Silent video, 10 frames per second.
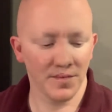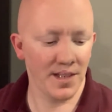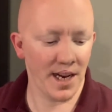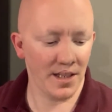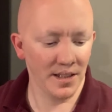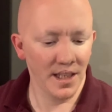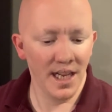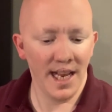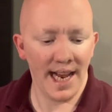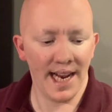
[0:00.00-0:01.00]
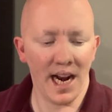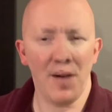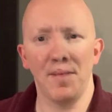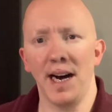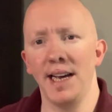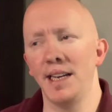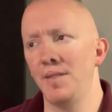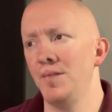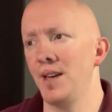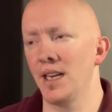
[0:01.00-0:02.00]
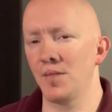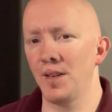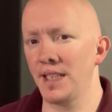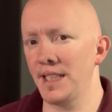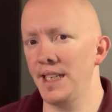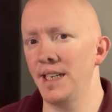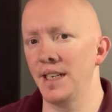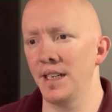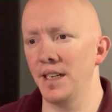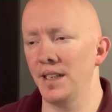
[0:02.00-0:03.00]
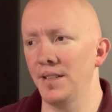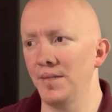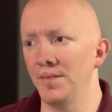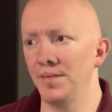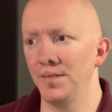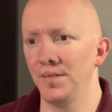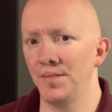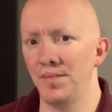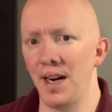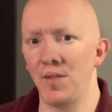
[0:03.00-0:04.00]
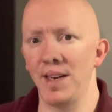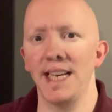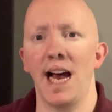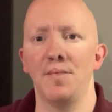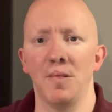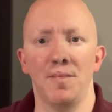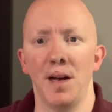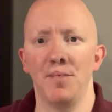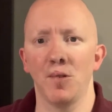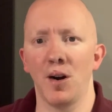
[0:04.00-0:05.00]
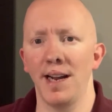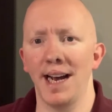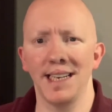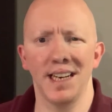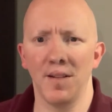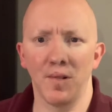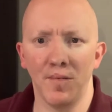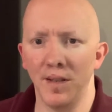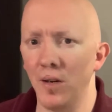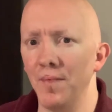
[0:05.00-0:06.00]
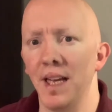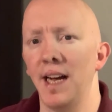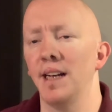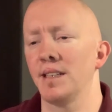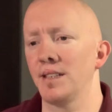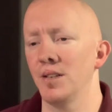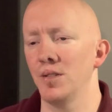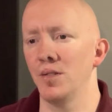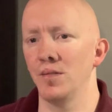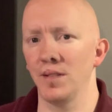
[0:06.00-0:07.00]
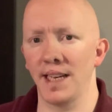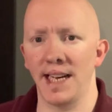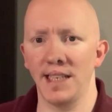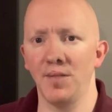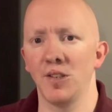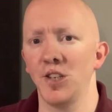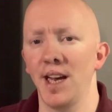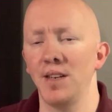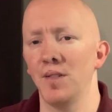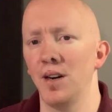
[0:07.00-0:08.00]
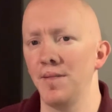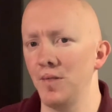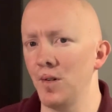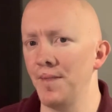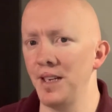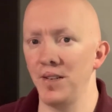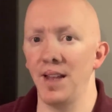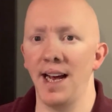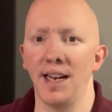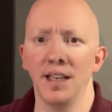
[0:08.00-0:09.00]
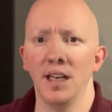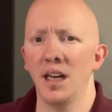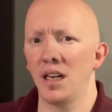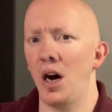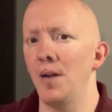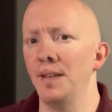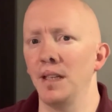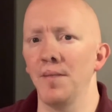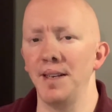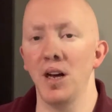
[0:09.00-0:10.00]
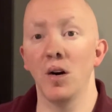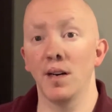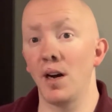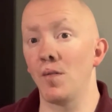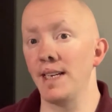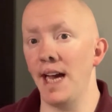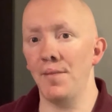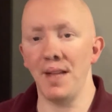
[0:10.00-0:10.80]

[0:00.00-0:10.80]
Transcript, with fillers: Yeah, and I might, if you guys want to see it, my recap of February. I never filmed that, so like I did with January, if you want me to do that, comment and let me know, and I'll recap